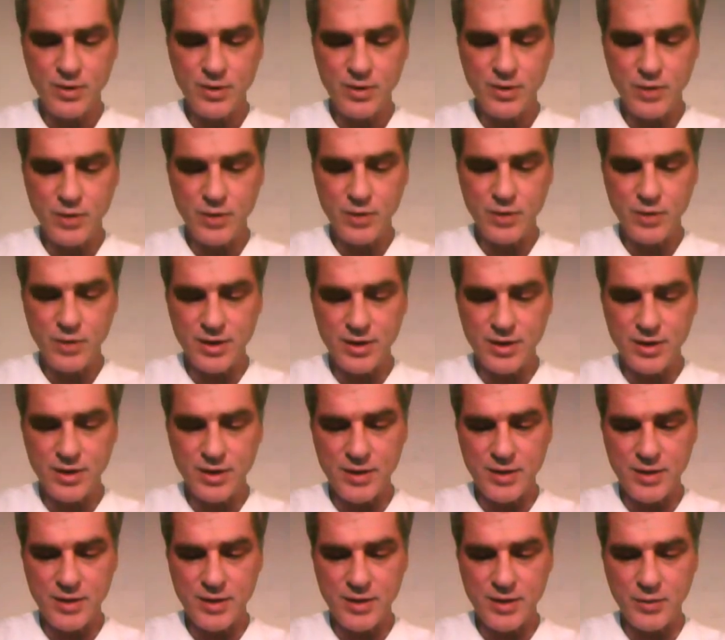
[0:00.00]
We need to
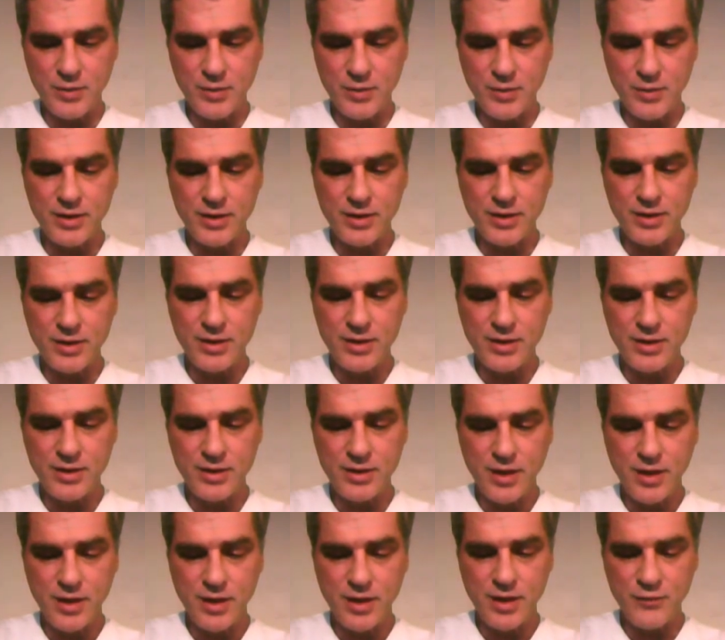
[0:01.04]
separate
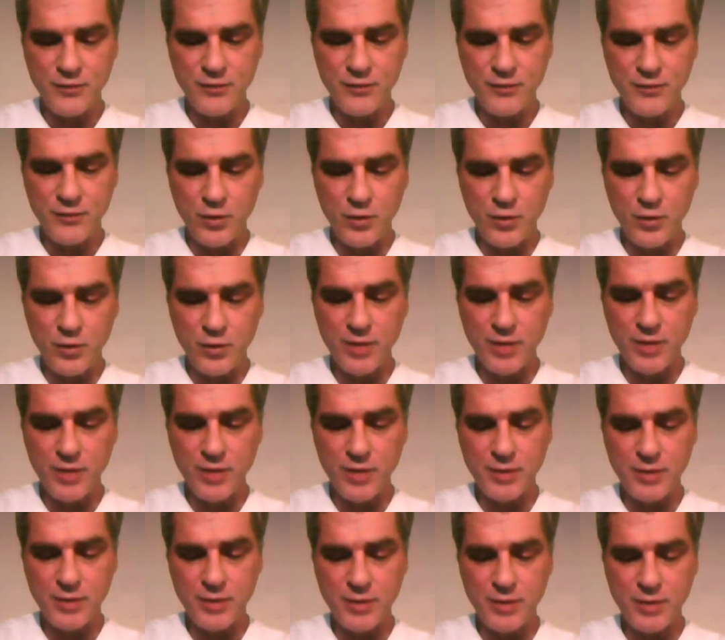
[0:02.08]
and form a
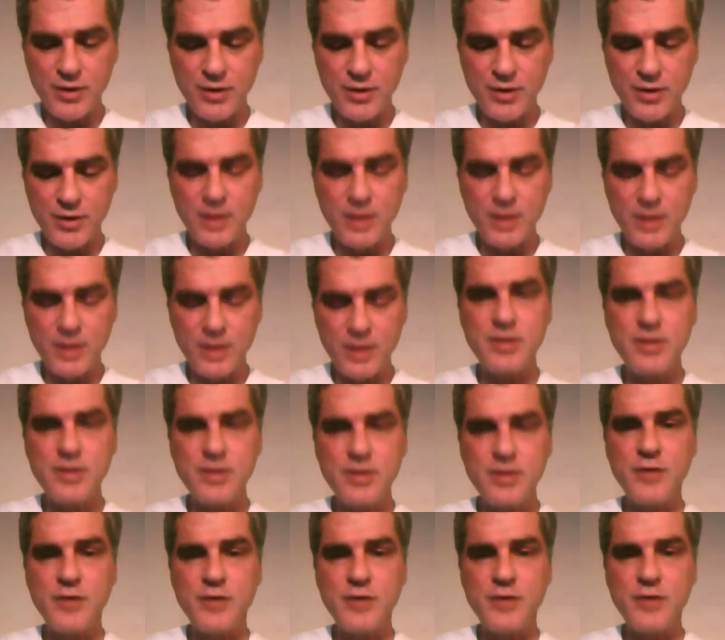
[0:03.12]
parallel
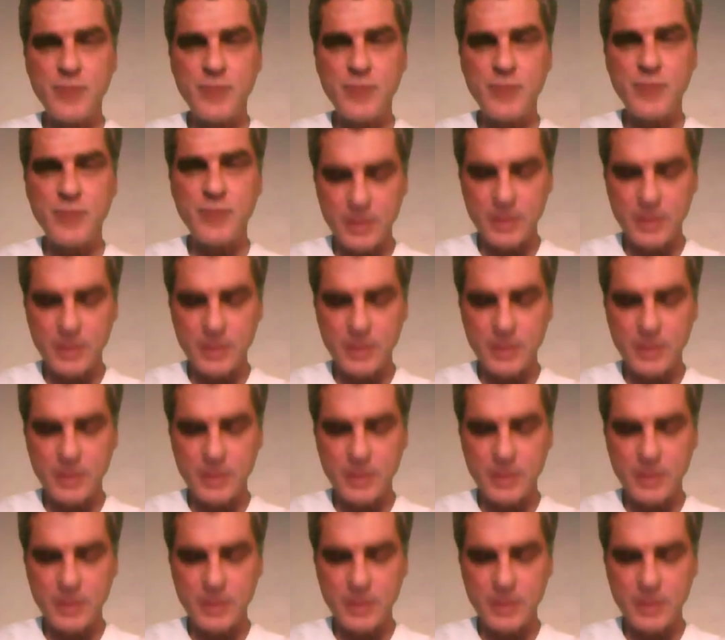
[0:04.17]
government.